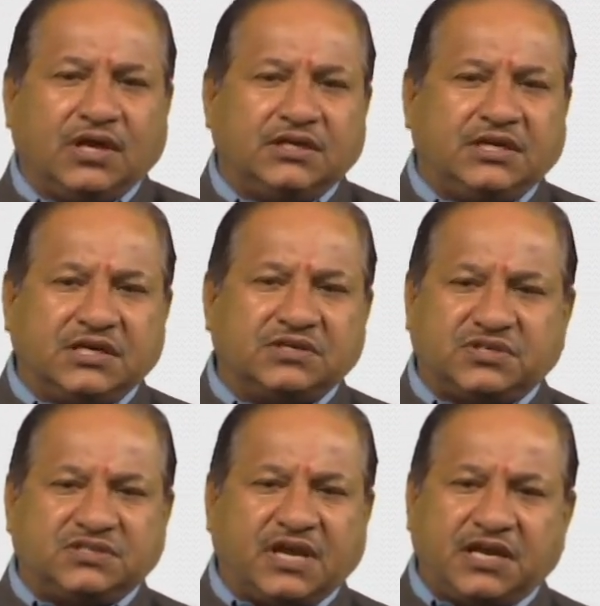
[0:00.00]
it is
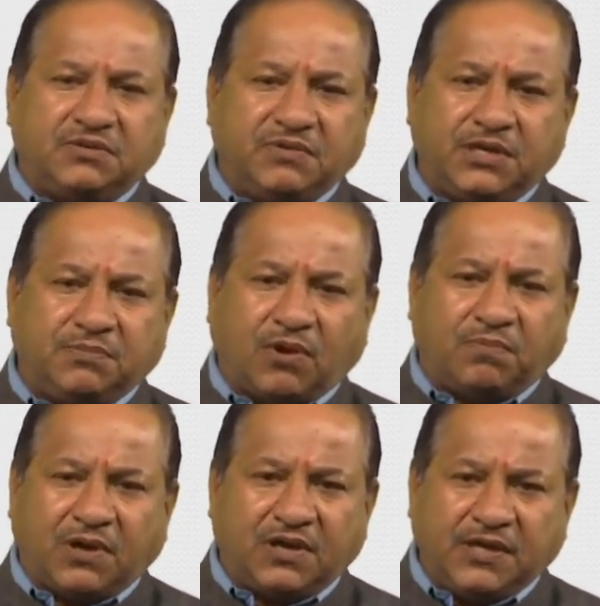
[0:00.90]
designed very
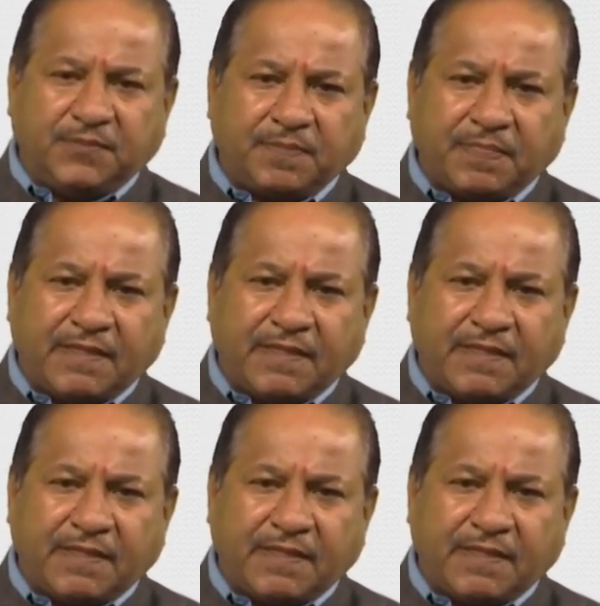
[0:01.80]
properly.